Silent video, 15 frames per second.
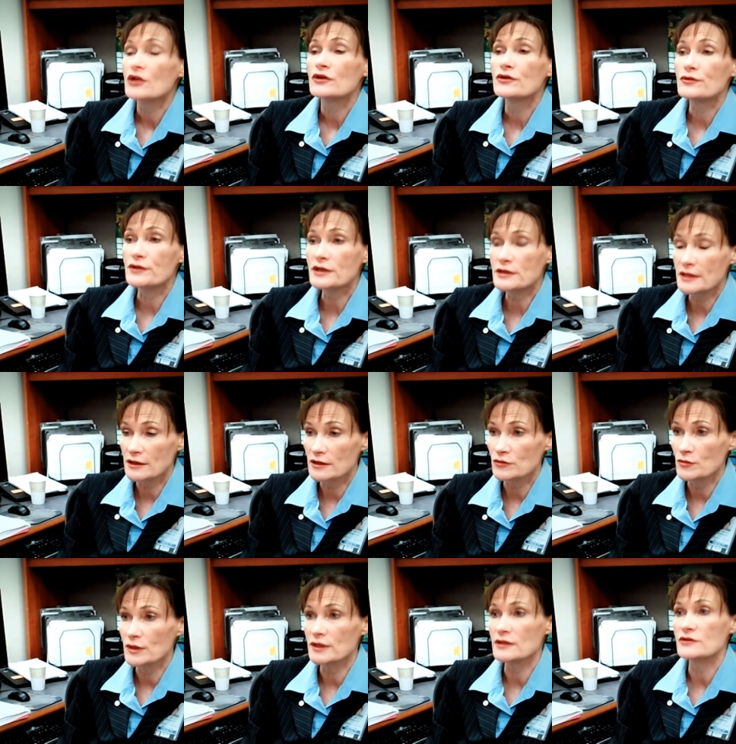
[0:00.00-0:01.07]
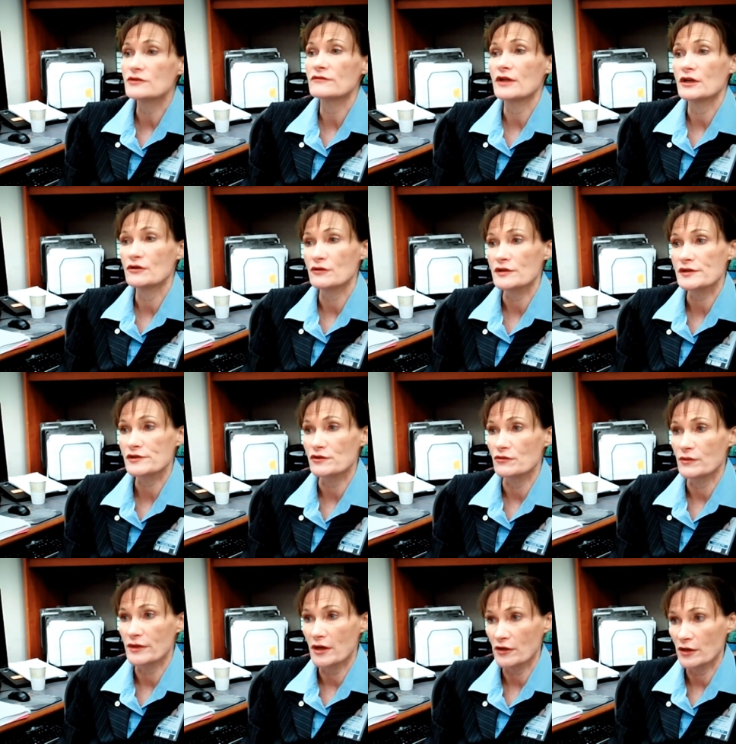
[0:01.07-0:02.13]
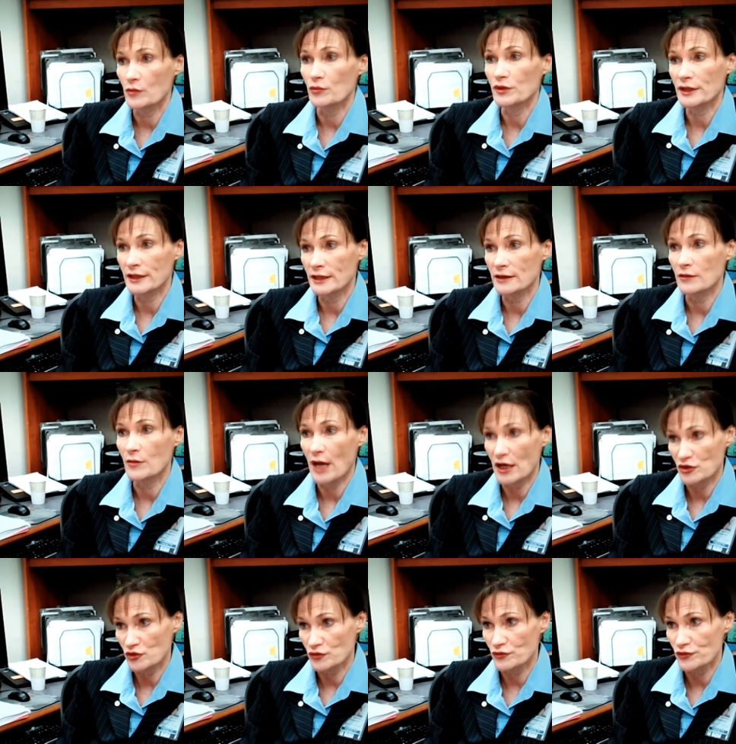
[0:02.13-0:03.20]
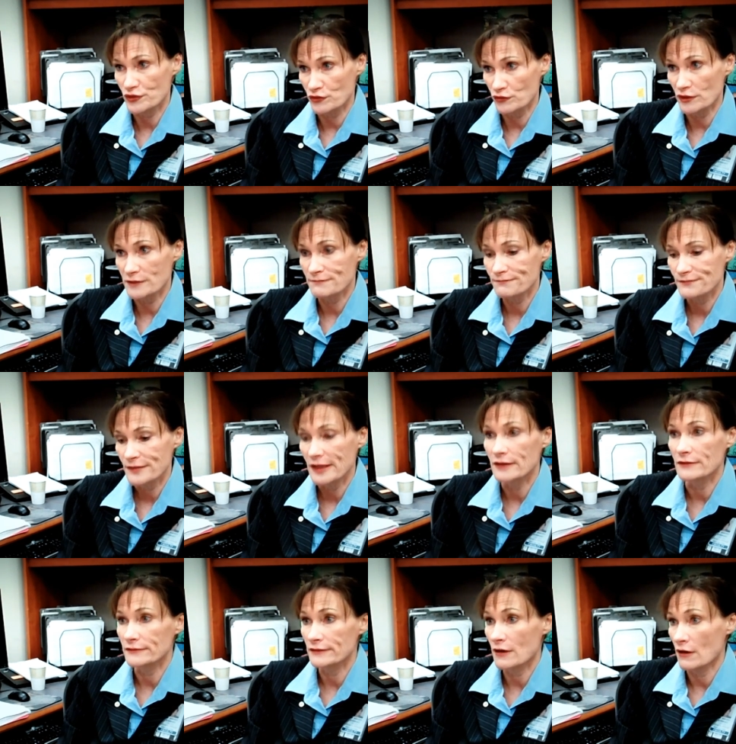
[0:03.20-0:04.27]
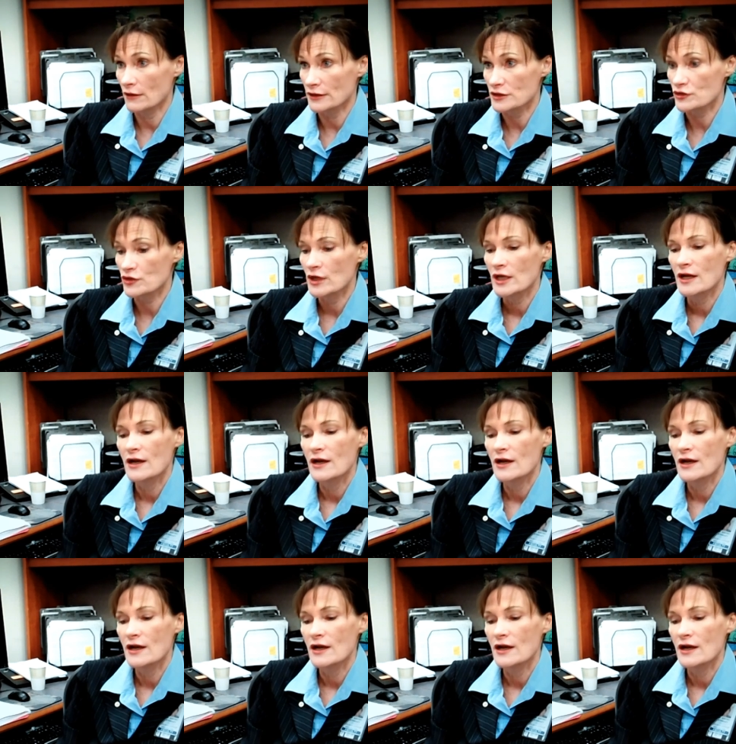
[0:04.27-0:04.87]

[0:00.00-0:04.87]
You can get admitted to veterinary school without completing a bachelor's degree in college.